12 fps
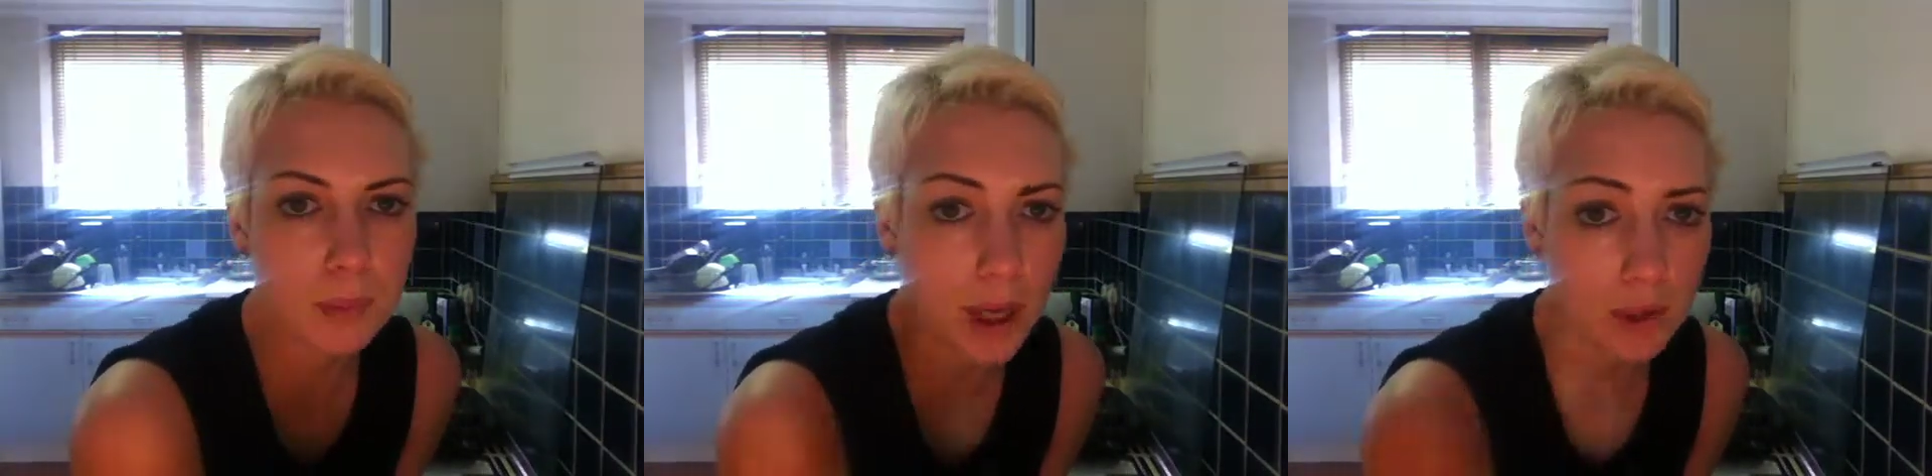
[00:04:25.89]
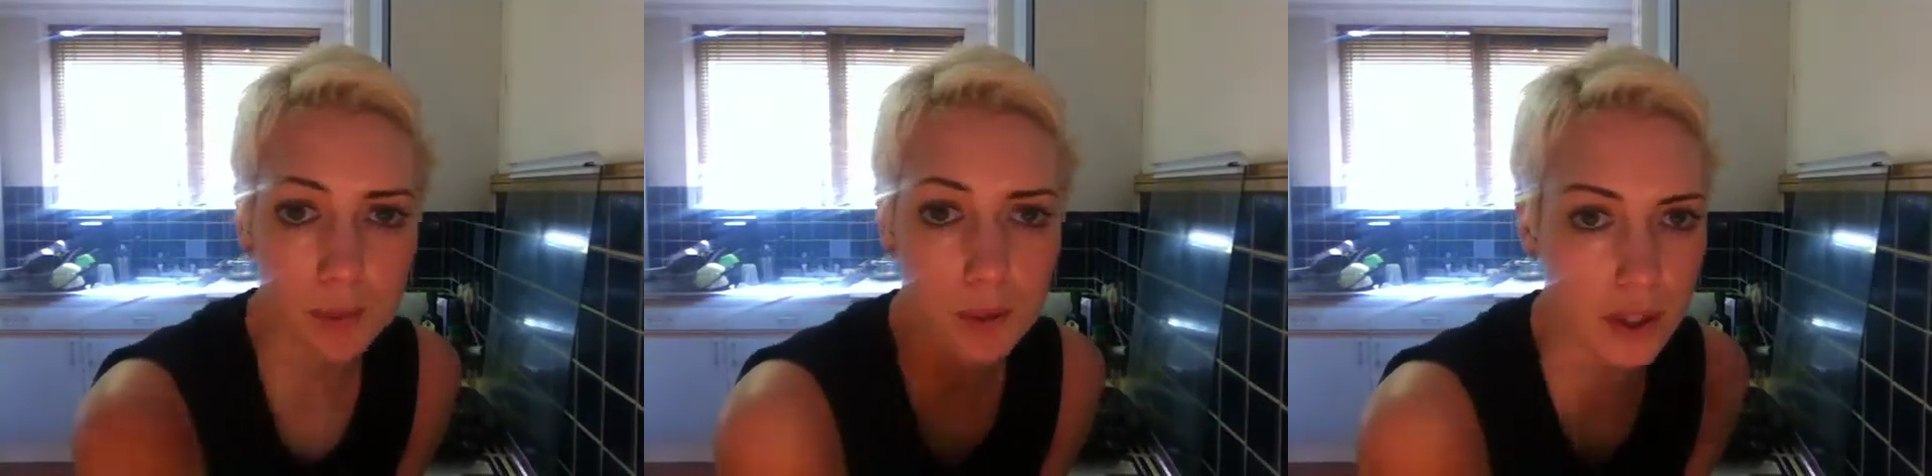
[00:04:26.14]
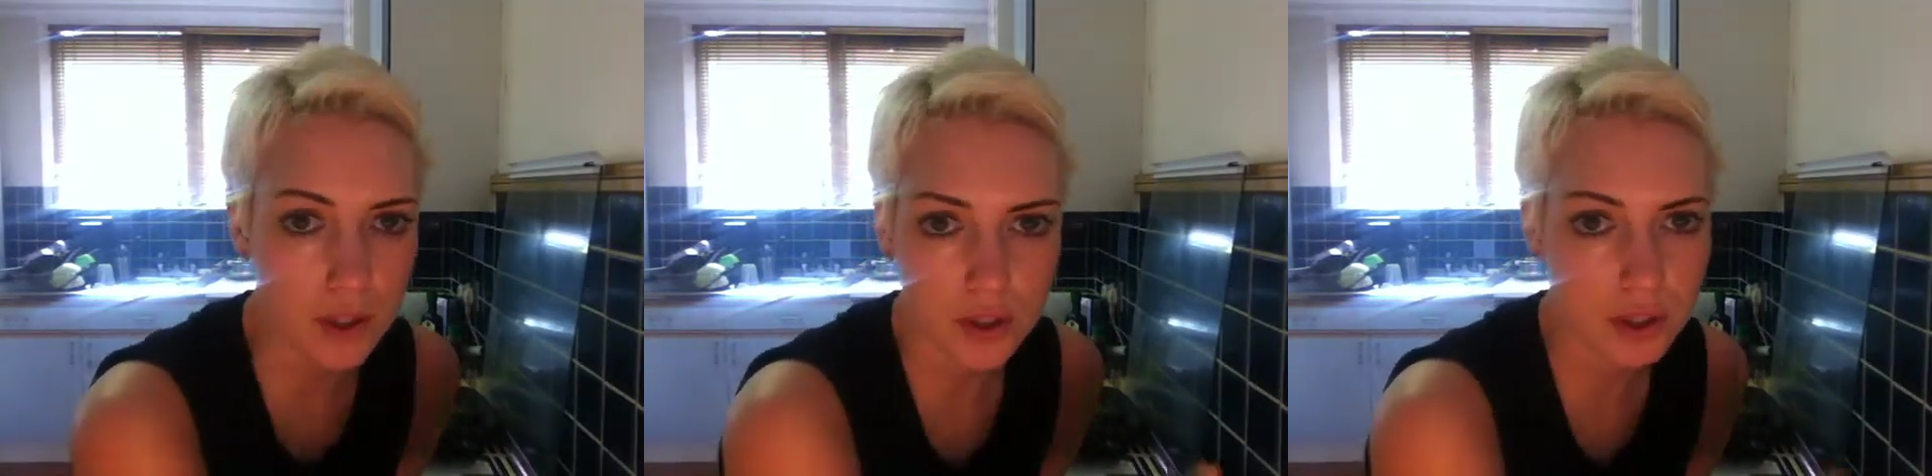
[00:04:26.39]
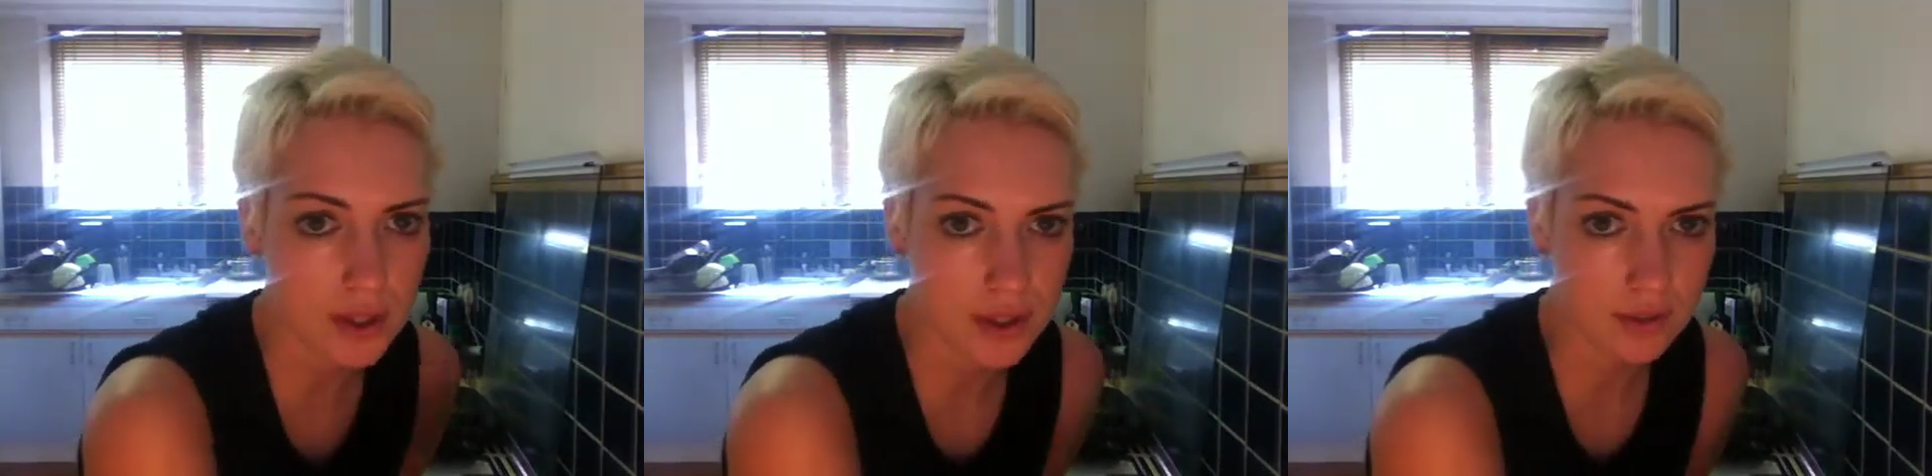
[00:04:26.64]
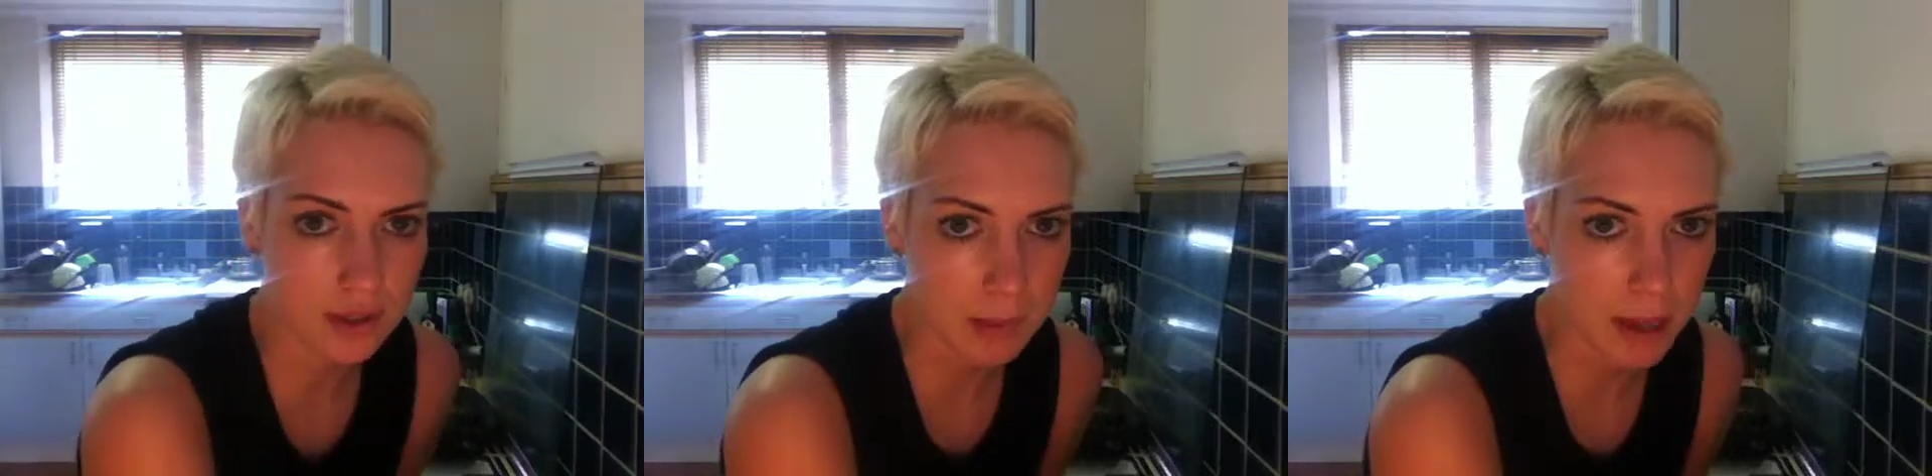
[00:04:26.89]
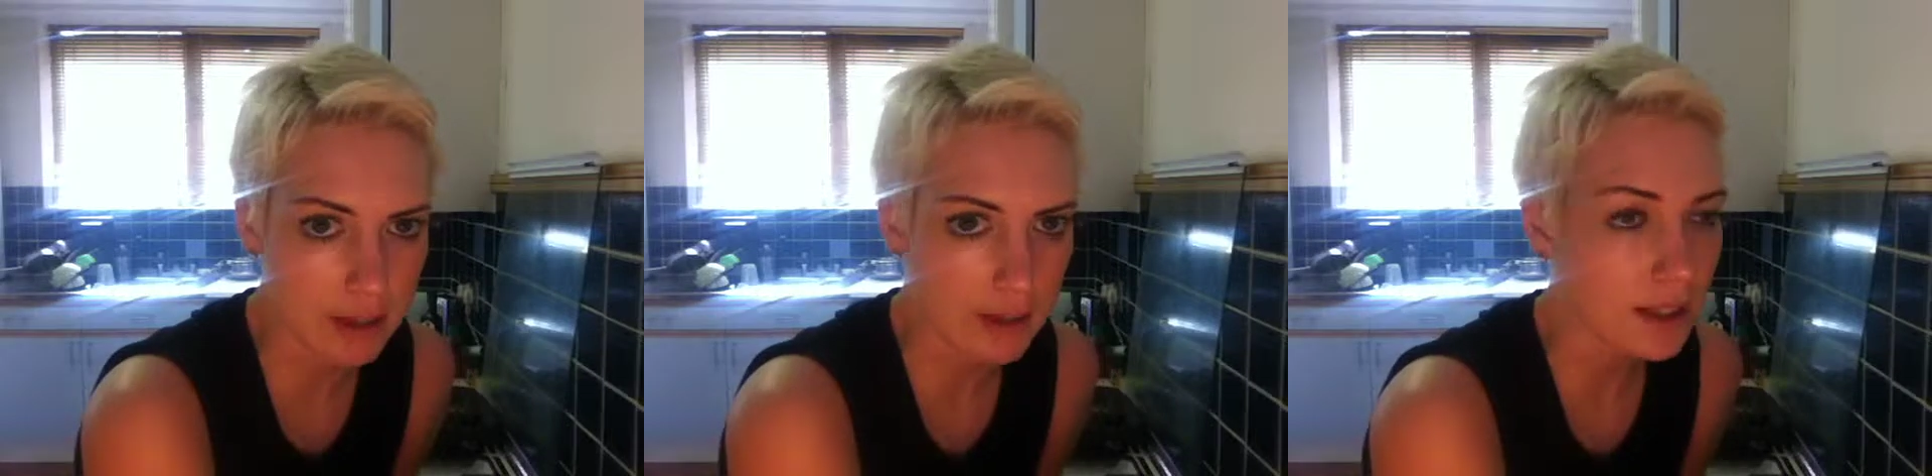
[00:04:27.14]
brown or white sugar, it doesn't really
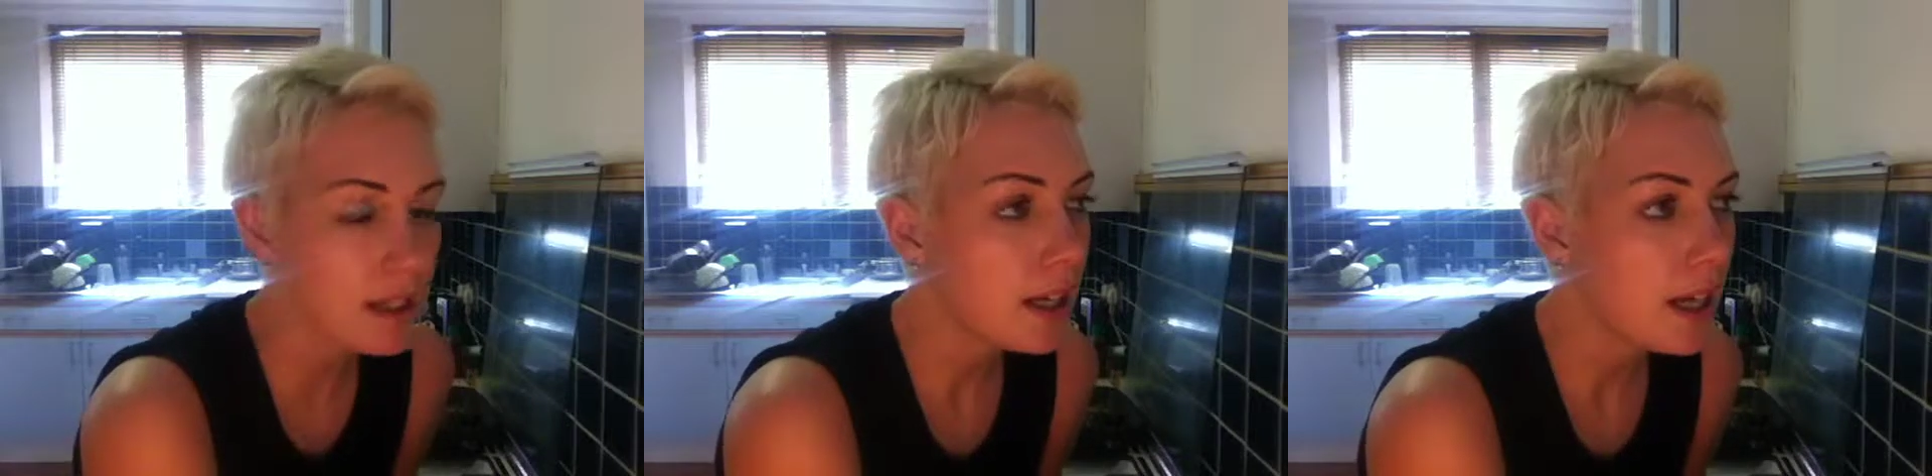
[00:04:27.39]
matter.